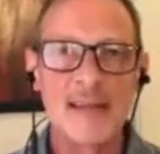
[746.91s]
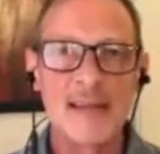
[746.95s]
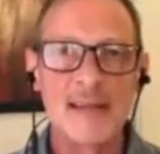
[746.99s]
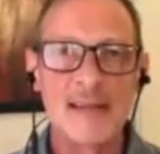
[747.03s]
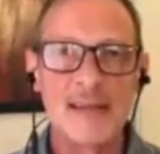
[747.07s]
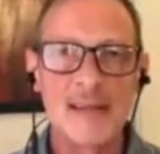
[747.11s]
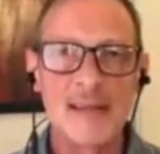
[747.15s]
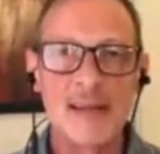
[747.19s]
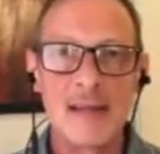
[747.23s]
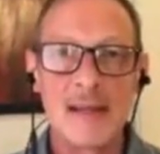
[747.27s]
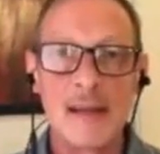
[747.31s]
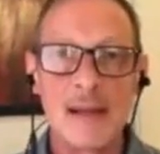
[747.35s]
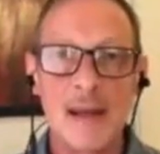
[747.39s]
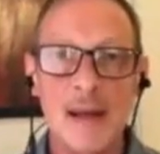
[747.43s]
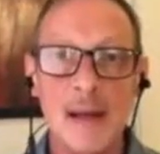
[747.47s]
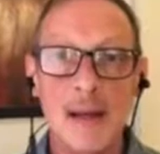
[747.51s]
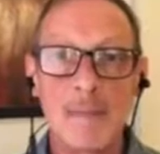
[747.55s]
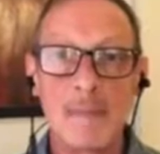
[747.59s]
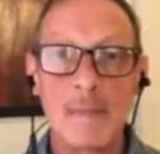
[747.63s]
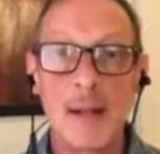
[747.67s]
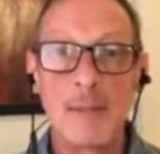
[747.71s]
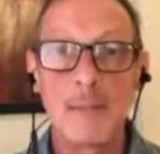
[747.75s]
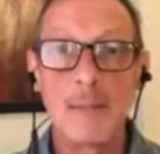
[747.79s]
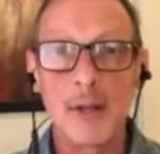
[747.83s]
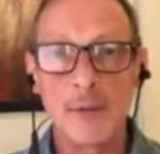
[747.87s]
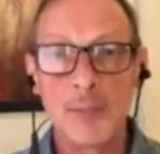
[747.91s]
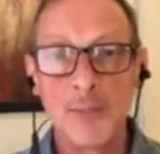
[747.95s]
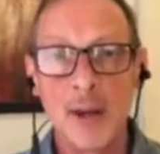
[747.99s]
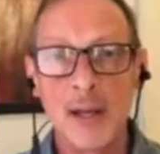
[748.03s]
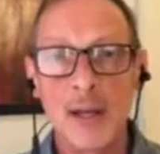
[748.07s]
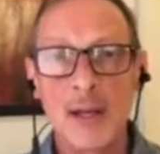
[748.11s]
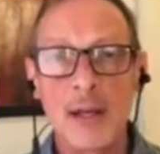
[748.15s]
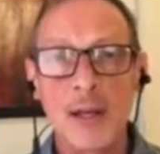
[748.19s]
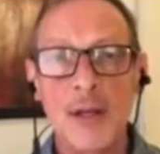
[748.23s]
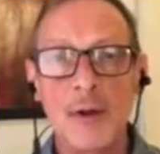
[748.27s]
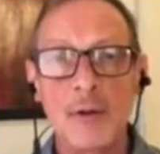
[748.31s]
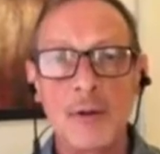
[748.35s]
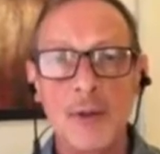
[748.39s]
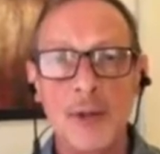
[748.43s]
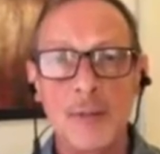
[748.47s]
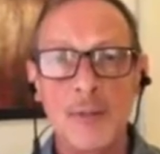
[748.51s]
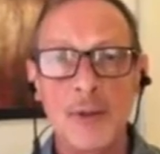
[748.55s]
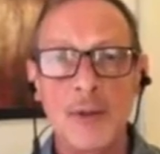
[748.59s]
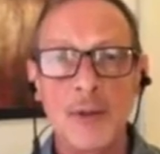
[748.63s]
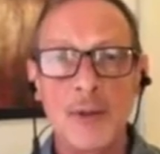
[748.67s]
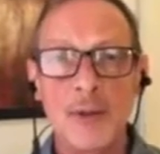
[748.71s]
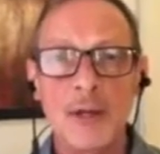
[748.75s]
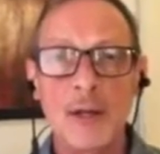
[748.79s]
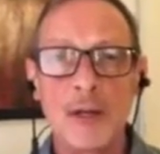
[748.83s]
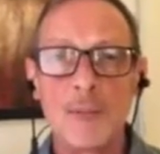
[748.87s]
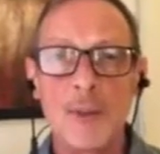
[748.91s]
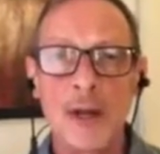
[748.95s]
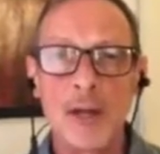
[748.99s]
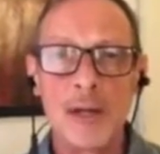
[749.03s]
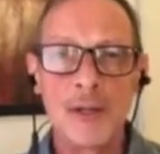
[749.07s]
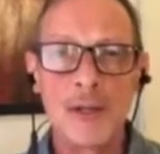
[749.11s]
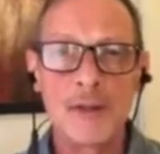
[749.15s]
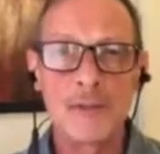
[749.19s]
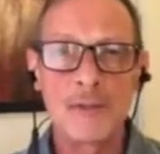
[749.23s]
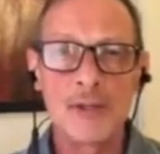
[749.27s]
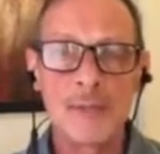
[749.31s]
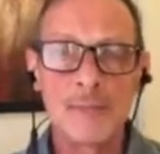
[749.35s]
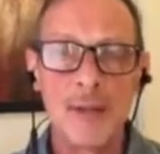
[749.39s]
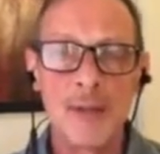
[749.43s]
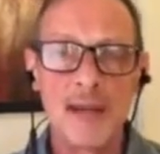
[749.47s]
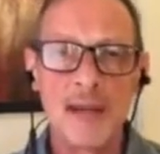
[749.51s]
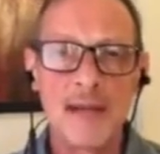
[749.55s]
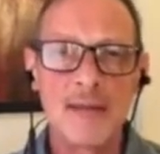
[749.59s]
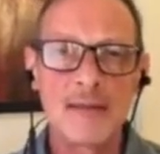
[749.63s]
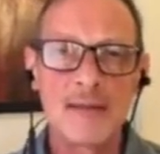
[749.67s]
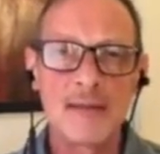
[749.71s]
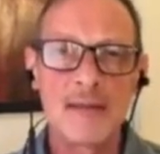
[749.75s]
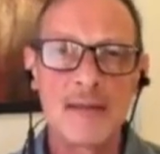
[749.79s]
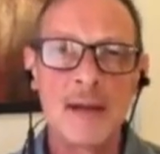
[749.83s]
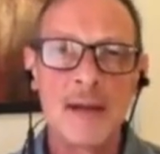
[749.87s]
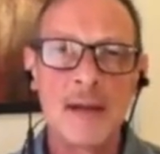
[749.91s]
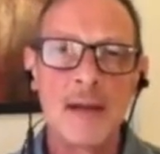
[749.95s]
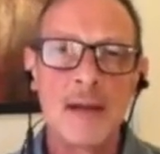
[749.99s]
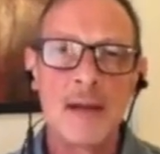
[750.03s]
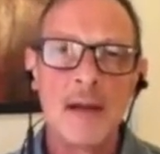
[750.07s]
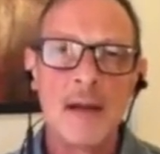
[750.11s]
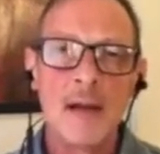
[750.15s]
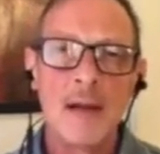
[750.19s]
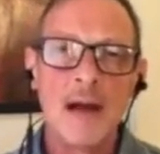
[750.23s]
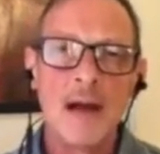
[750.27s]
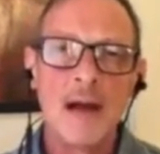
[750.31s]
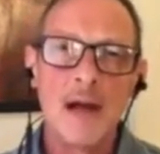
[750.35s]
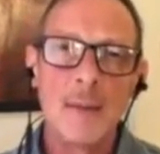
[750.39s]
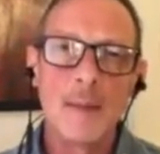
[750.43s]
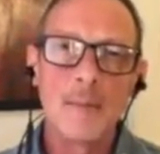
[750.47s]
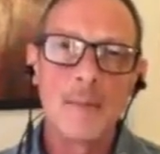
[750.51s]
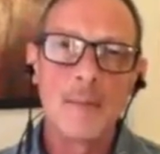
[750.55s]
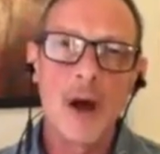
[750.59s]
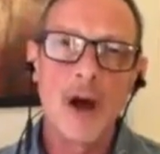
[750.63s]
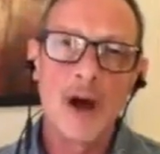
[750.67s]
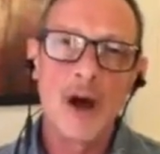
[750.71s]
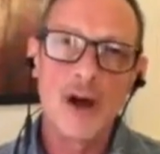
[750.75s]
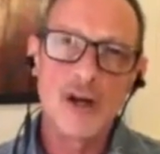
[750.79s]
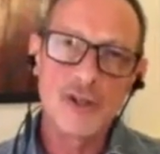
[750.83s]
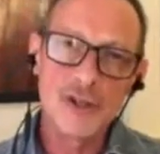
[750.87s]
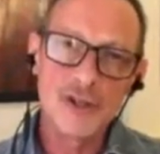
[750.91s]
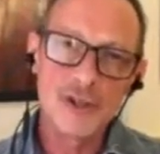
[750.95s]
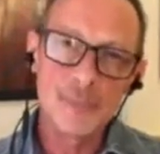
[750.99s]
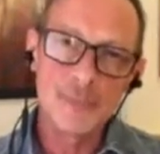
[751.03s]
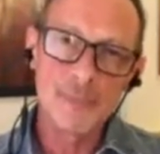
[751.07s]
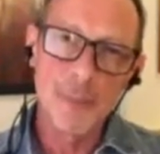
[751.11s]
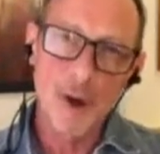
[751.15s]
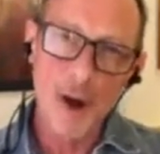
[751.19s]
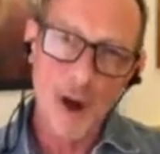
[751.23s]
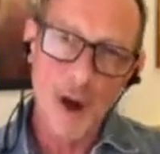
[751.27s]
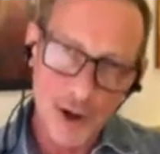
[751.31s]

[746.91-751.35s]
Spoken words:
is in public radio, community radio space. Both